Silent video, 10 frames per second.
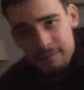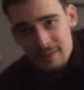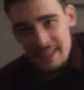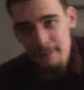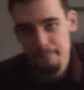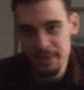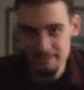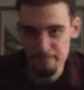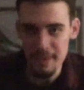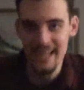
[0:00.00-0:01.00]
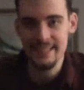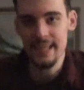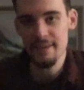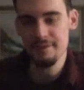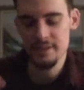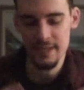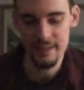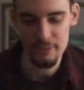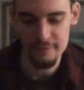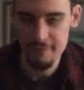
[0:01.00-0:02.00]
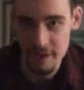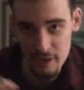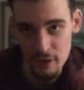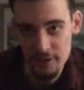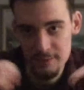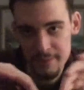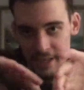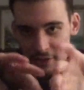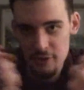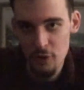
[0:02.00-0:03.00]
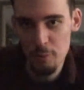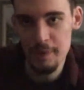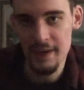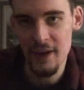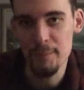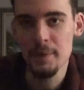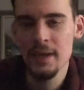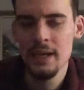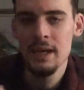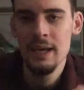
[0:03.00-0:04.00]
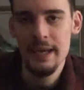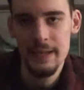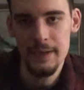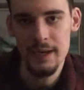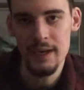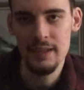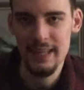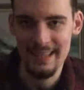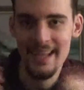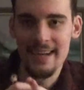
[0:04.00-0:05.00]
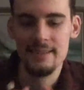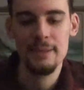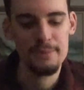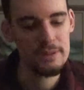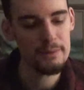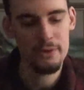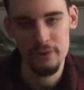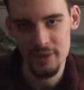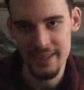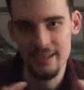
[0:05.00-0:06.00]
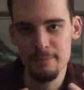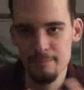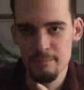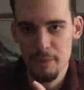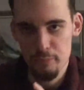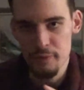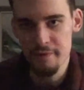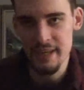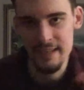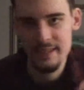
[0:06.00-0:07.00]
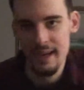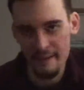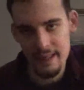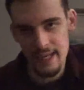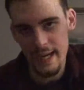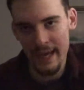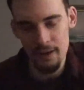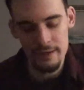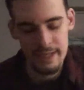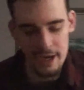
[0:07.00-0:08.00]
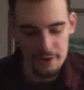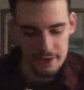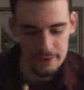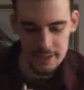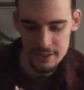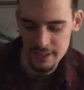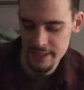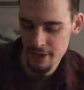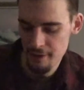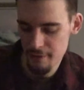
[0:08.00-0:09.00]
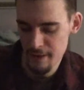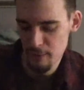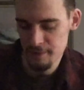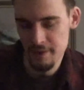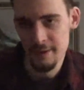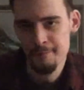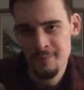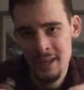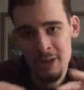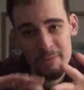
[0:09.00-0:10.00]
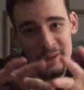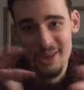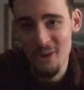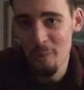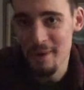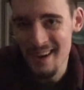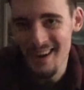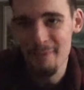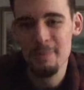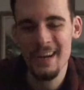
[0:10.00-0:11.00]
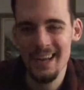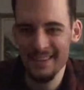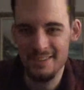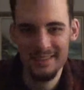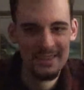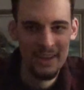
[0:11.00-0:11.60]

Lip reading: like a big bat cave set that was fucking awesome, that you could open it up and like locked up similar to like a briefcase kind of thing, and it had a carrier that you could carry it around with you. But you could open it up and it had this